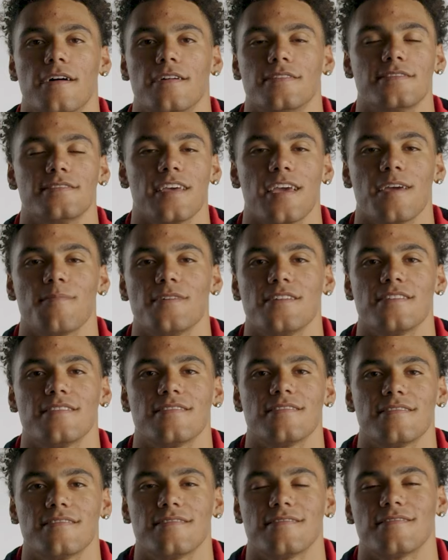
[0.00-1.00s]
Salmon,
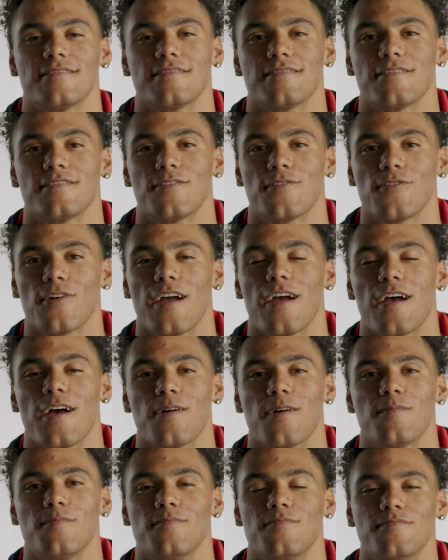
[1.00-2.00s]

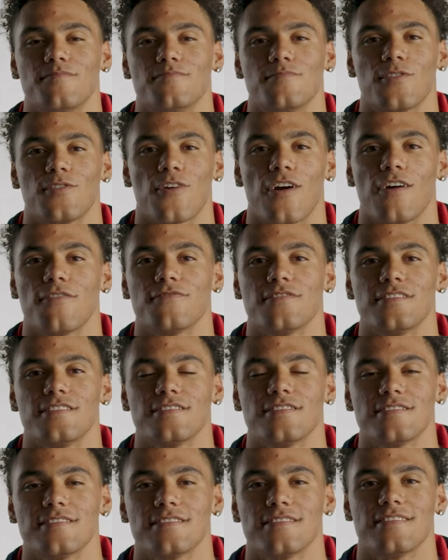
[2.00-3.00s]
crab, crawfish,
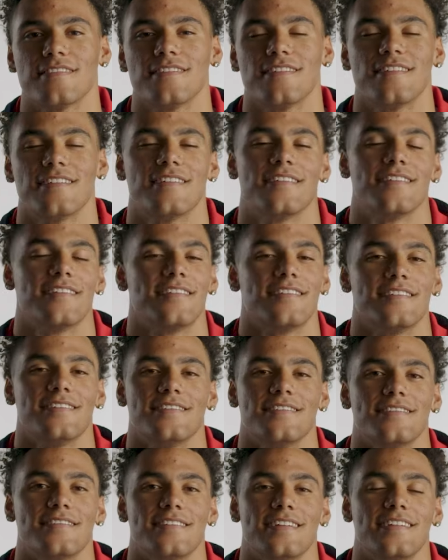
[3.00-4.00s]

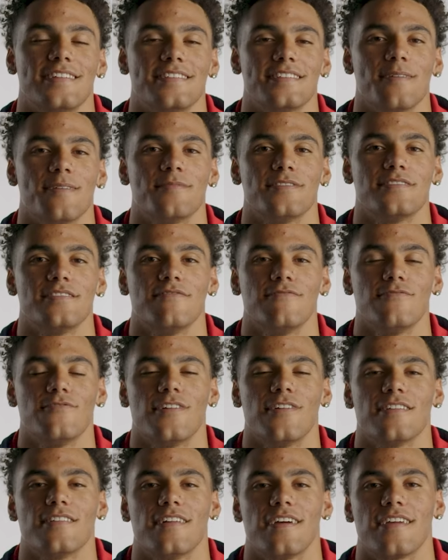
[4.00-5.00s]
any type of
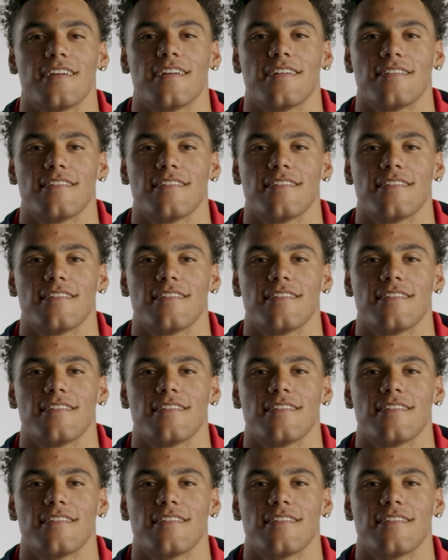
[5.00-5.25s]
seafood I like.